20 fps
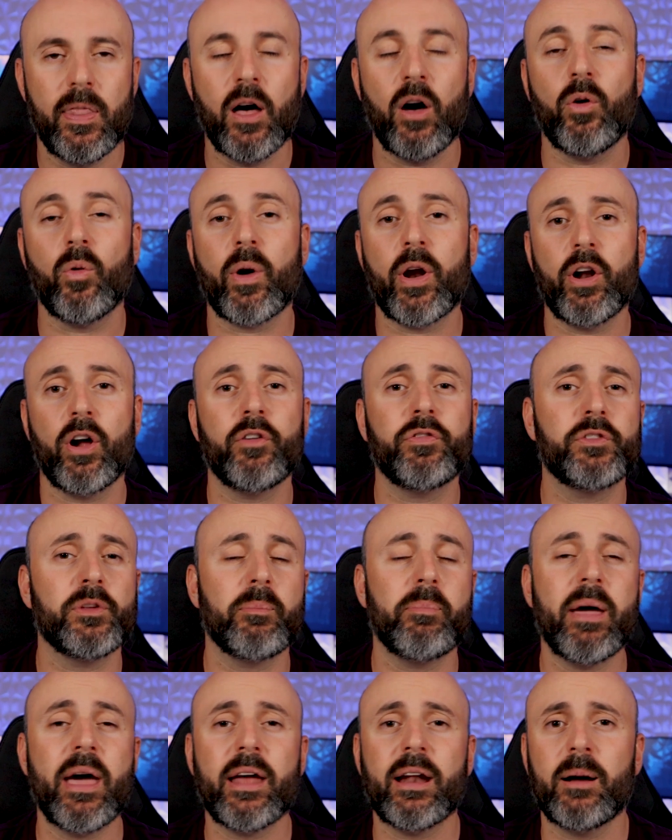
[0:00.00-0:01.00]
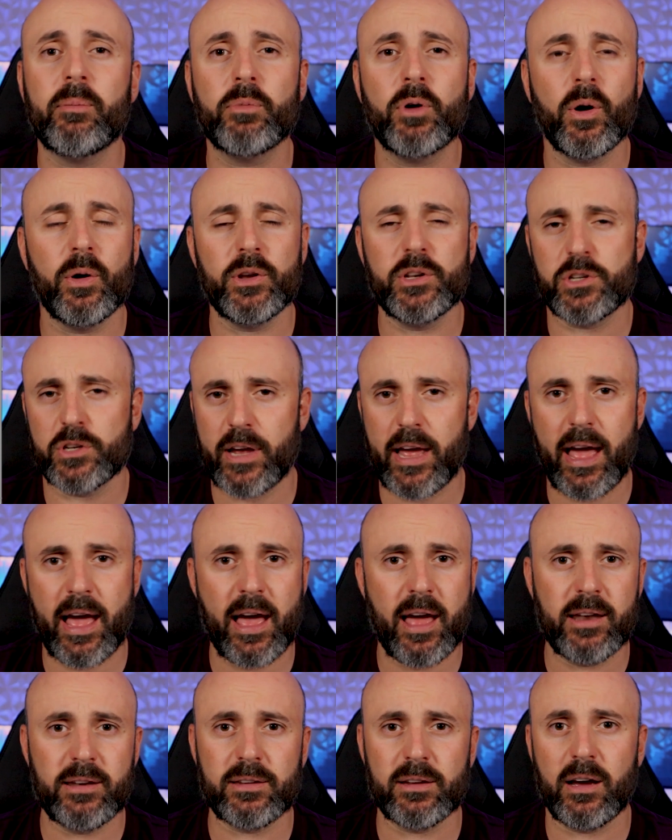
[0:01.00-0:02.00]
Now right off the bat, I'm going to
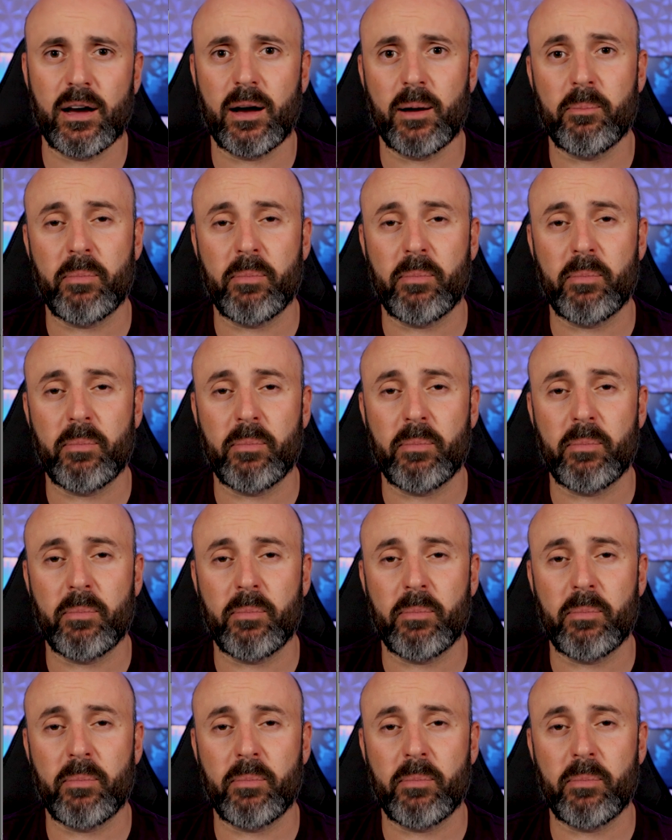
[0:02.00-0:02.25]
add